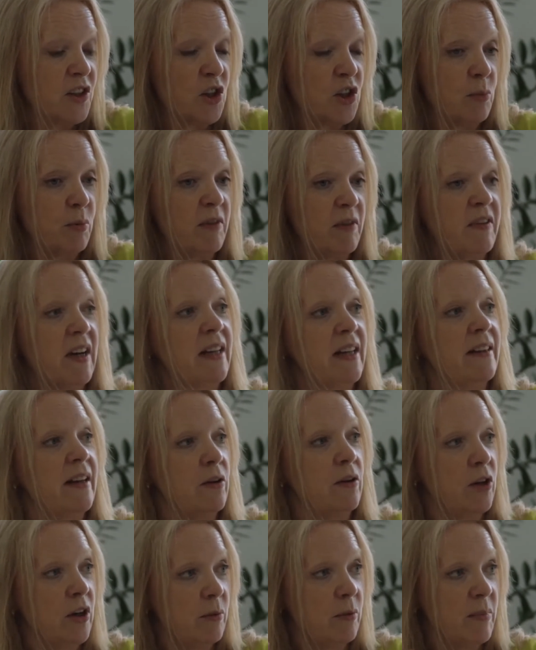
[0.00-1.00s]
provide
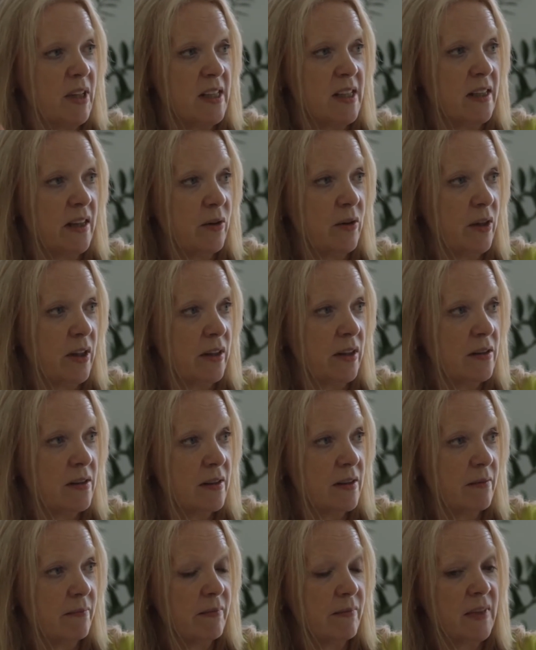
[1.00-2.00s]
their own
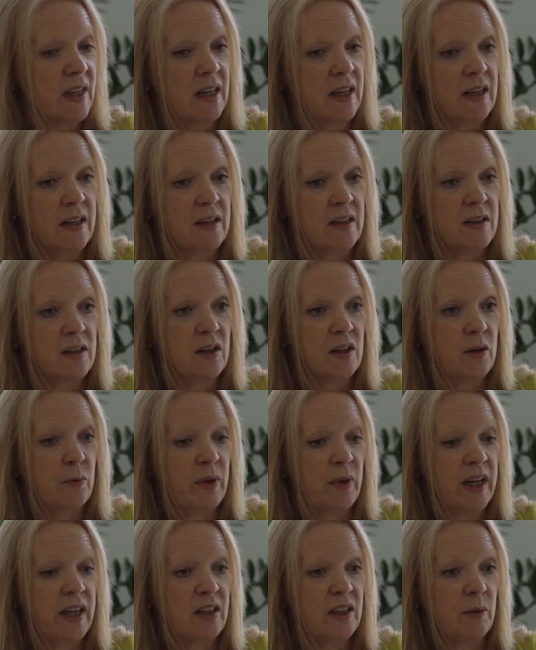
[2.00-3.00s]
materials. So
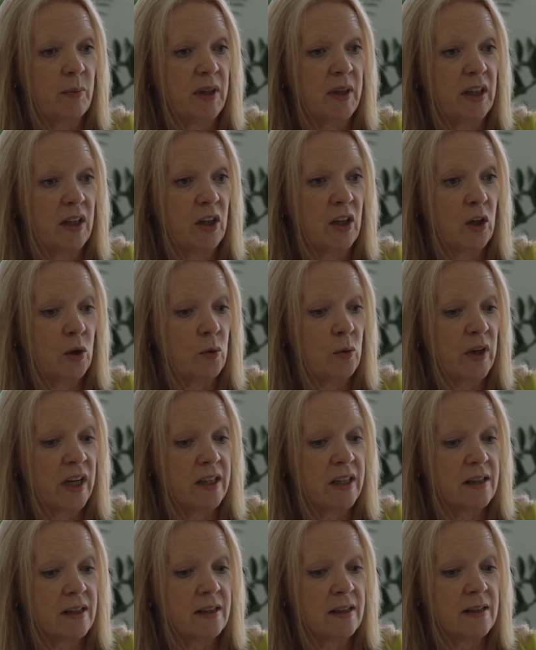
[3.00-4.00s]
we end up in a
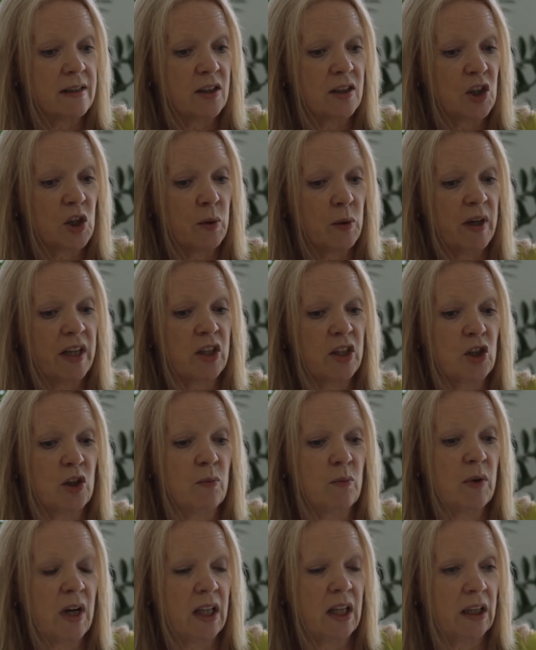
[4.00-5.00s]
curating
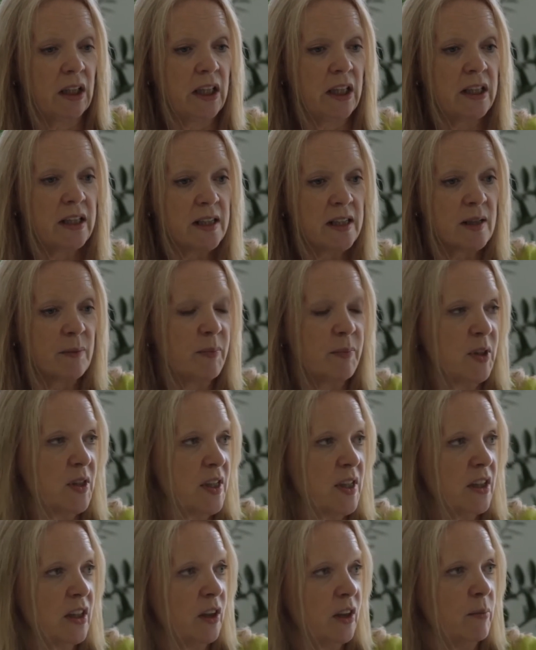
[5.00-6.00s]
situation where learners are
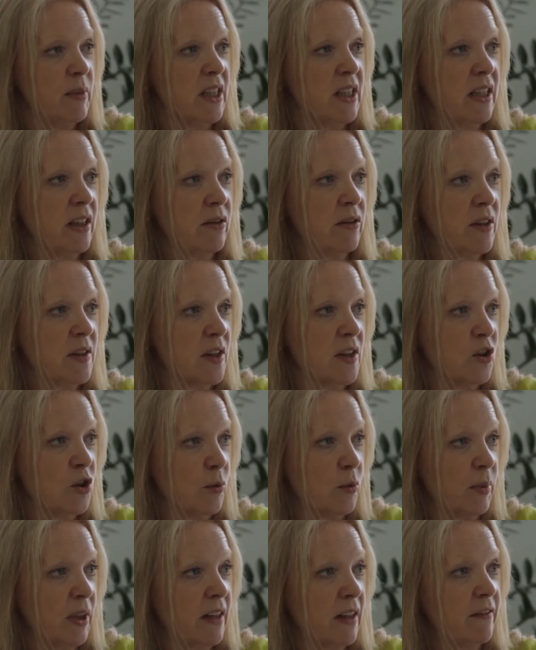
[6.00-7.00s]
putting all the materials onto a
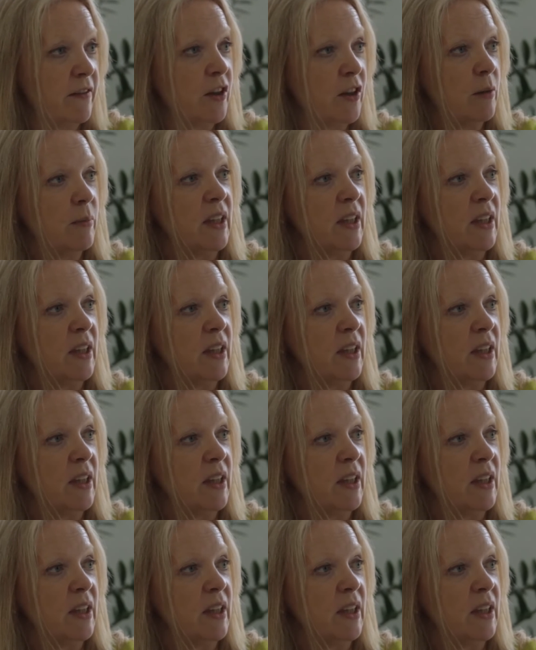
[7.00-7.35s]
platform,